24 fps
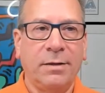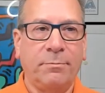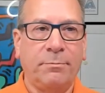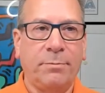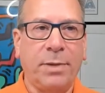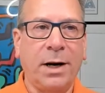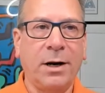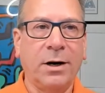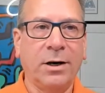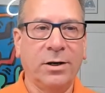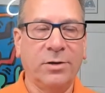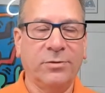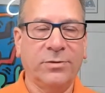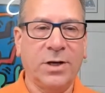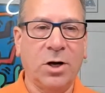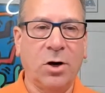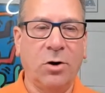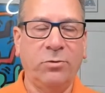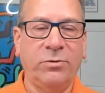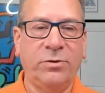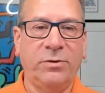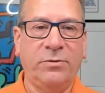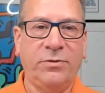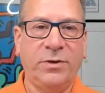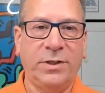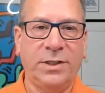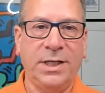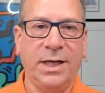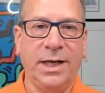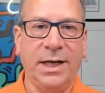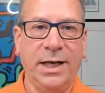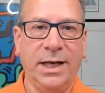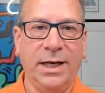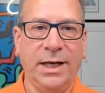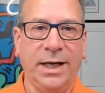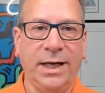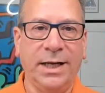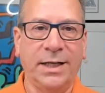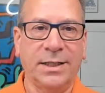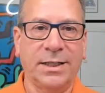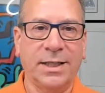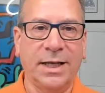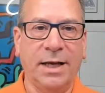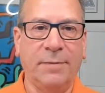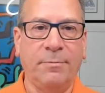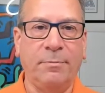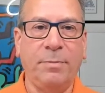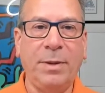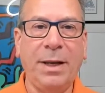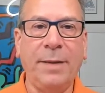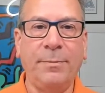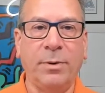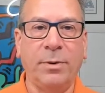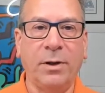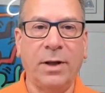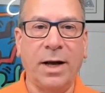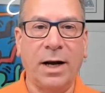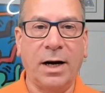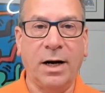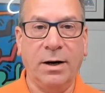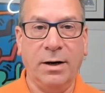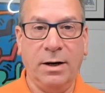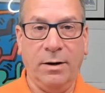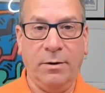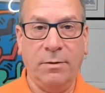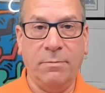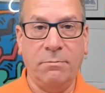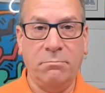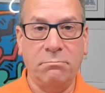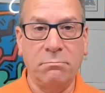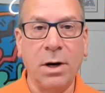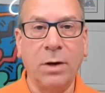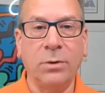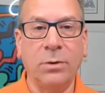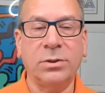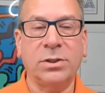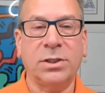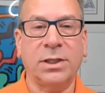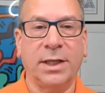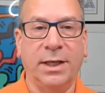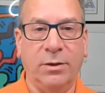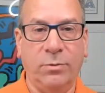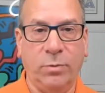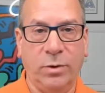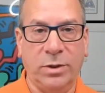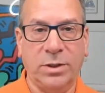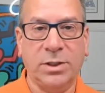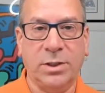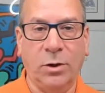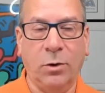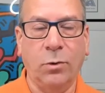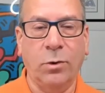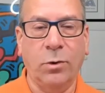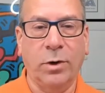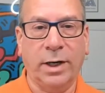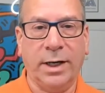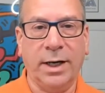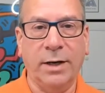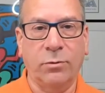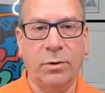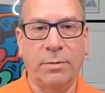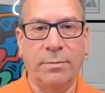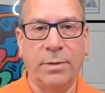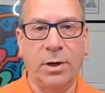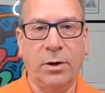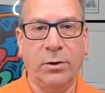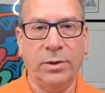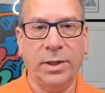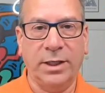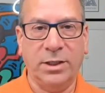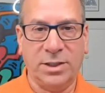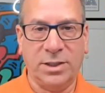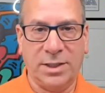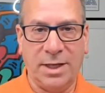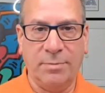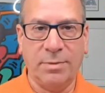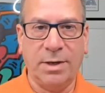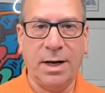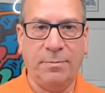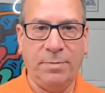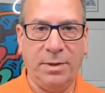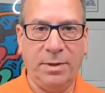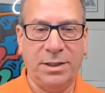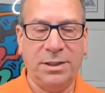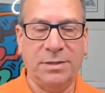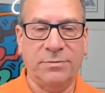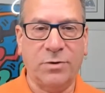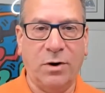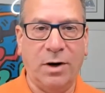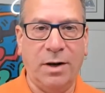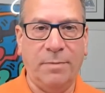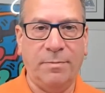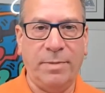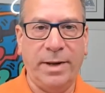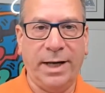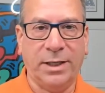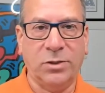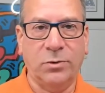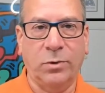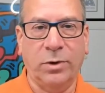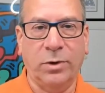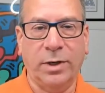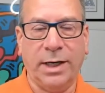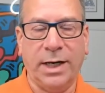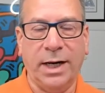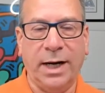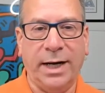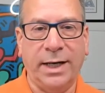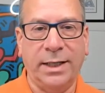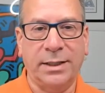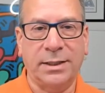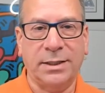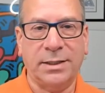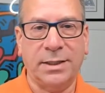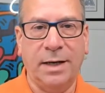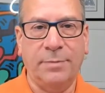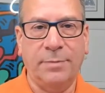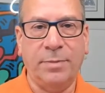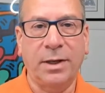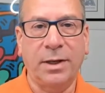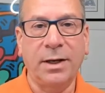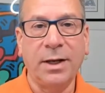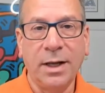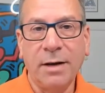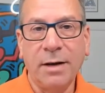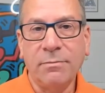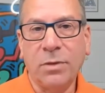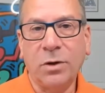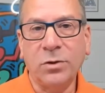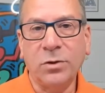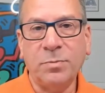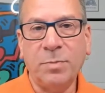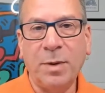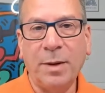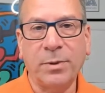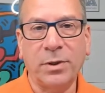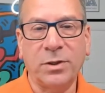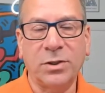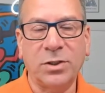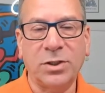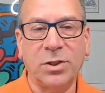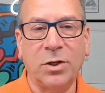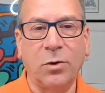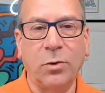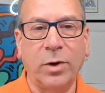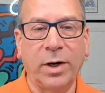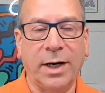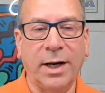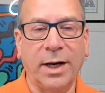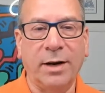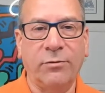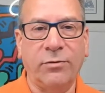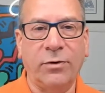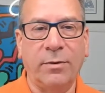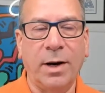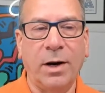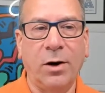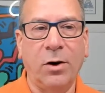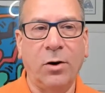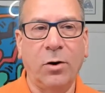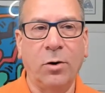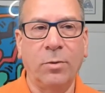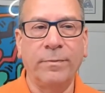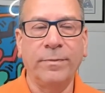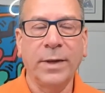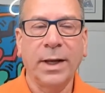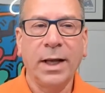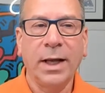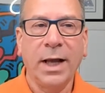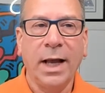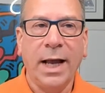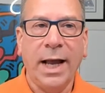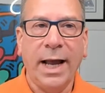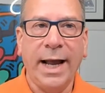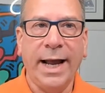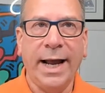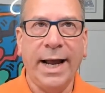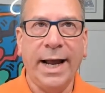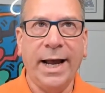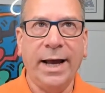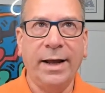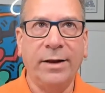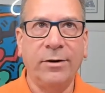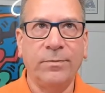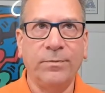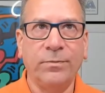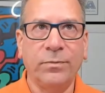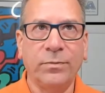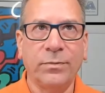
part of COVID fatigue is that people are mostly still working remotely. Some companies have gone back to working on site, but most people are still working from home. And